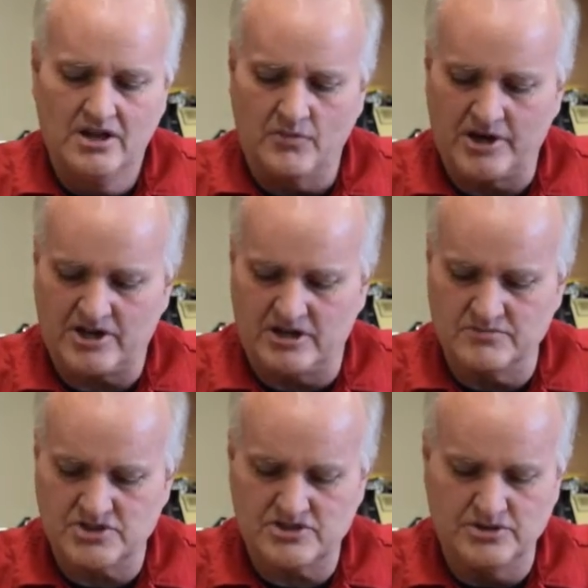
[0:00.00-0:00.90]
When it
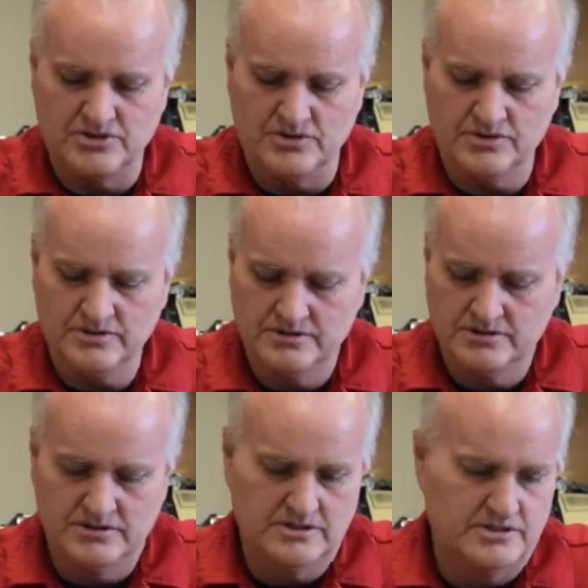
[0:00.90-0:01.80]
comes to
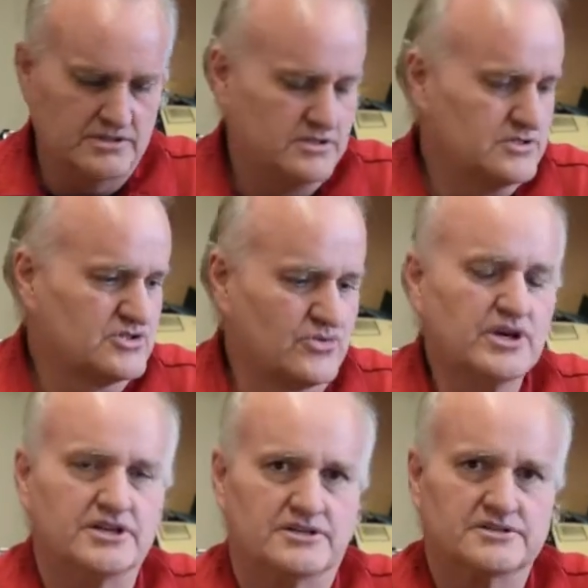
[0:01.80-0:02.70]

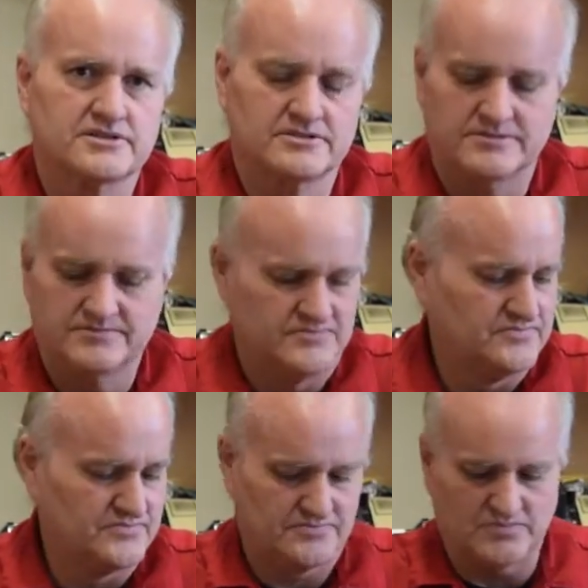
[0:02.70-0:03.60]
drills,
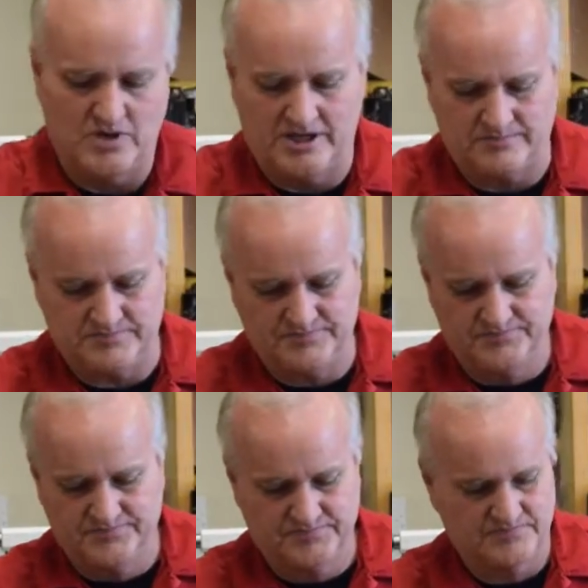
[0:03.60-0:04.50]
well,
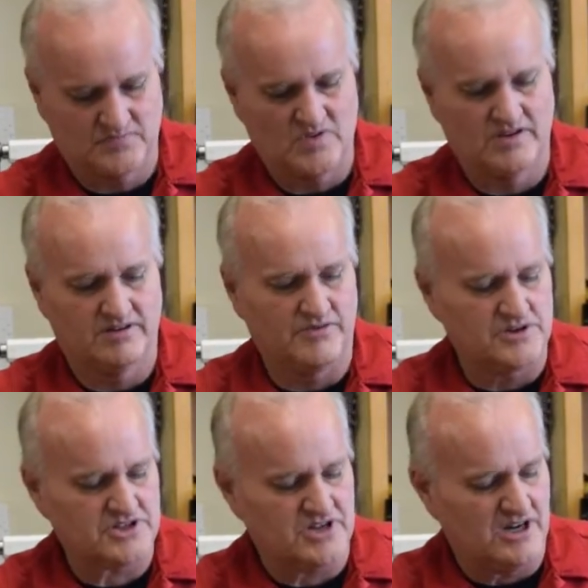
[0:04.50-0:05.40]

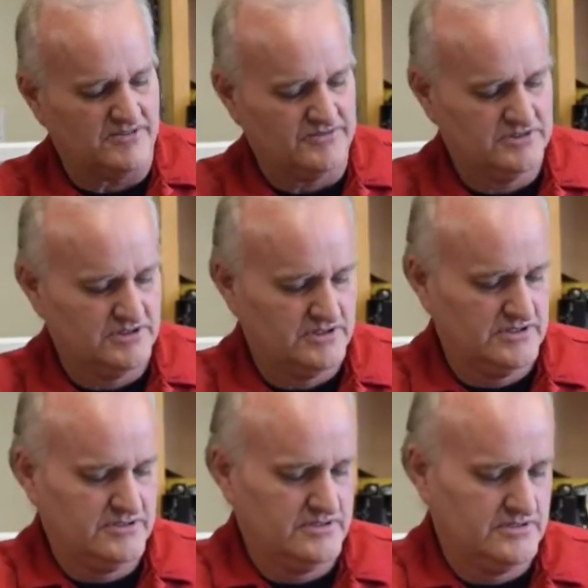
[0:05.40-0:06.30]
first off,
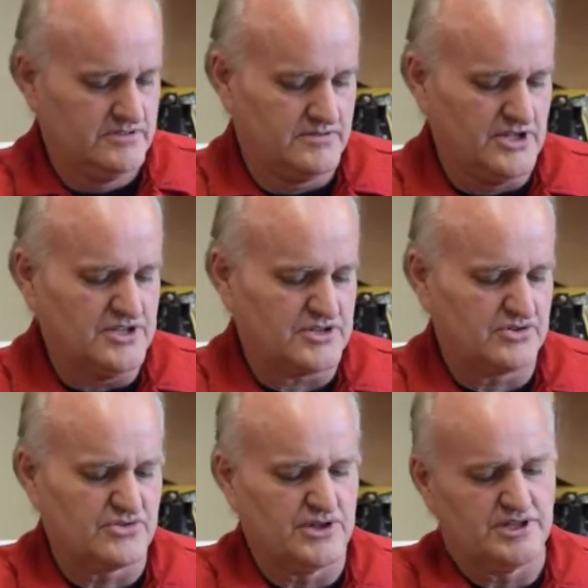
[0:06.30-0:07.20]
these are
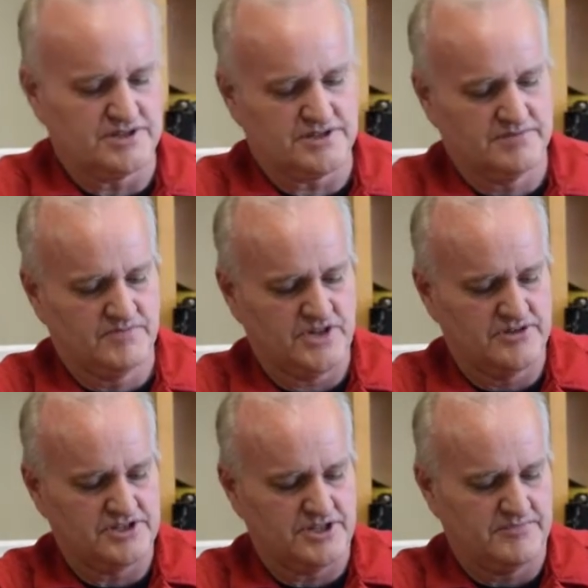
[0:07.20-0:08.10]
drills.
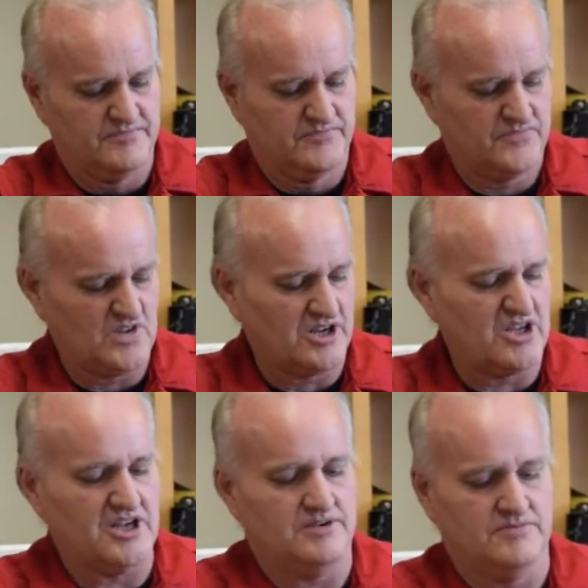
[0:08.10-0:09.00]
Here's a
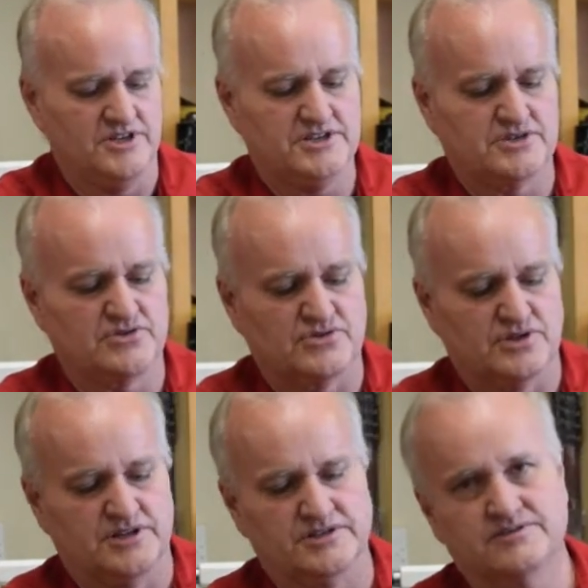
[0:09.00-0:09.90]
kit. These are
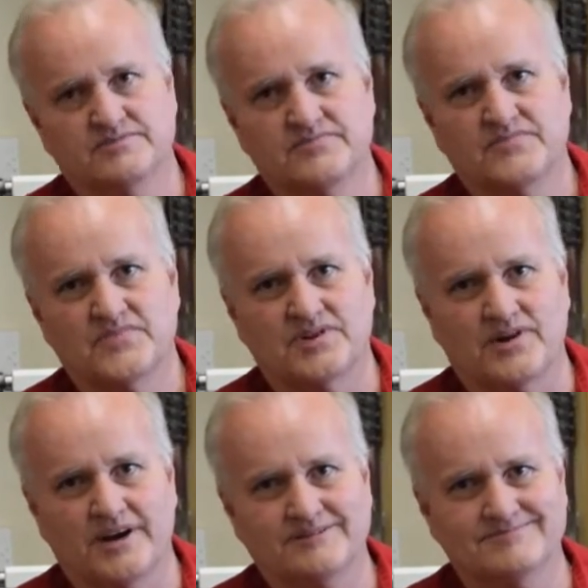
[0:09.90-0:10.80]
drills. All
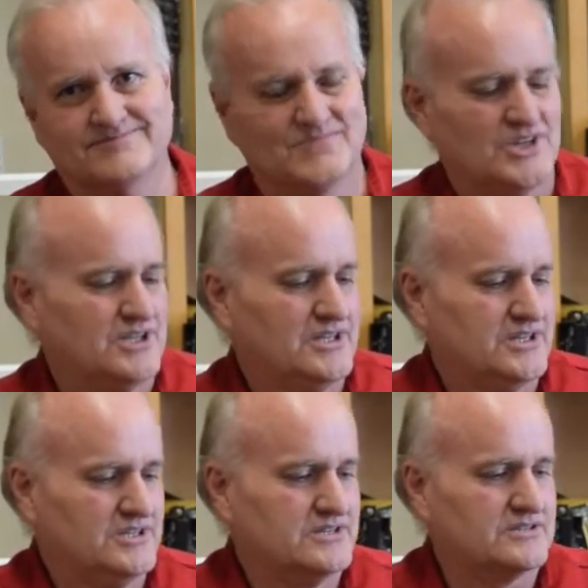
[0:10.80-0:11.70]
right?
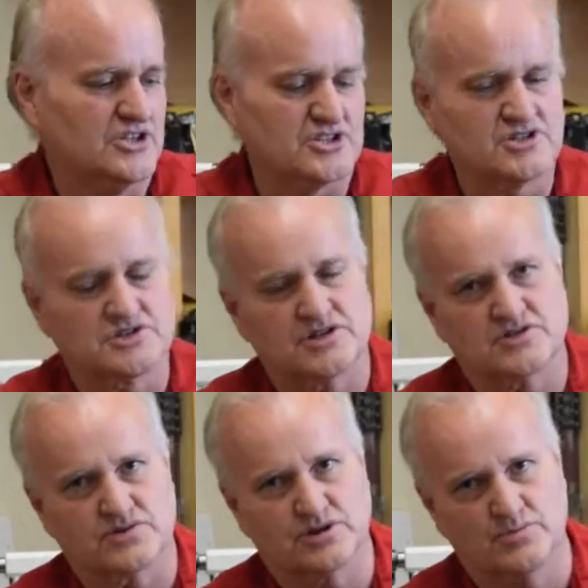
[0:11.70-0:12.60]
This is a
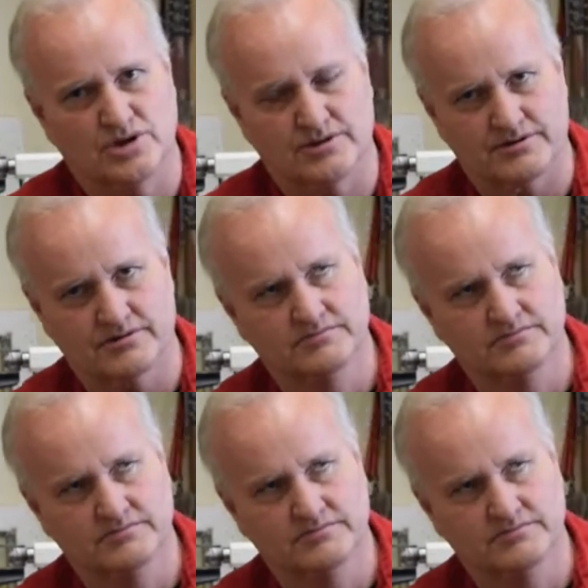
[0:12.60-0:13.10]
drill motor.